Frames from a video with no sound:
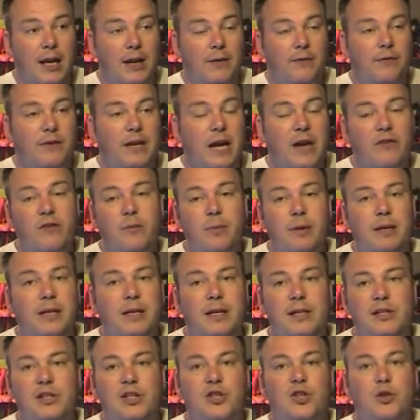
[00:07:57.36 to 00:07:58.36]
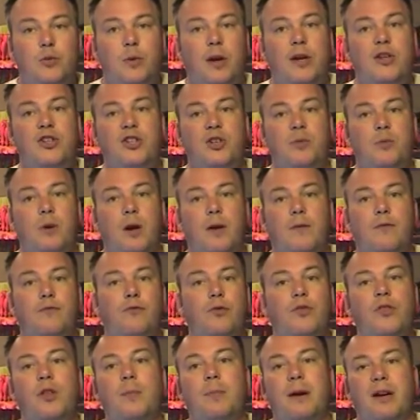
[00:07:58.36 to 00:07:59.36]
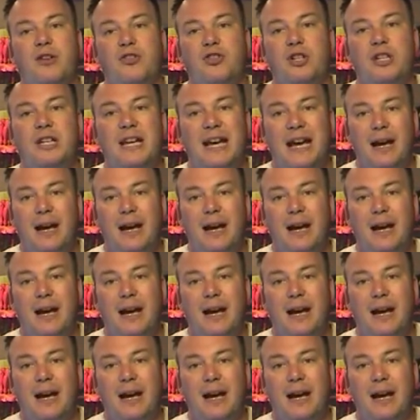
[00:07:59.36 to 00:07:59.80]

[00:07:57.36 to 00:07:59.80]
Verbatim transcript: and I've never been in a situation where I've run the battery